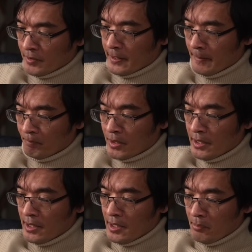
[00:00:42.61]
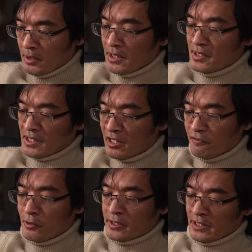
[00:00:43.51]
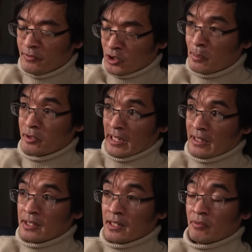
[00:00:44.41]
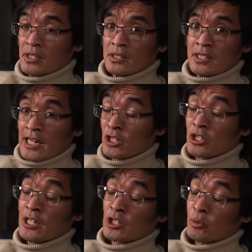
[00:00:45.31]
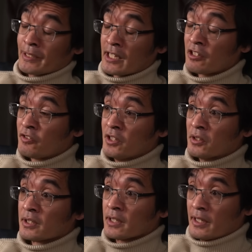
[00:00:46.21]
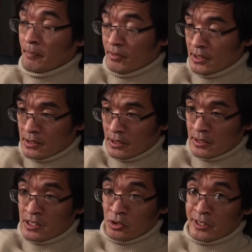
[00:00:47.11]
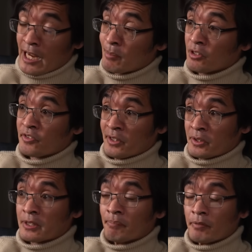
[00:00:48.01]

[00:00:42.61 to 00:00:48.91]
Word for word: Um, but then there's other fields that live on top of that. Uh, there's the elect- electromagnetic field, um, there's uh, things called Yang-Mills fields,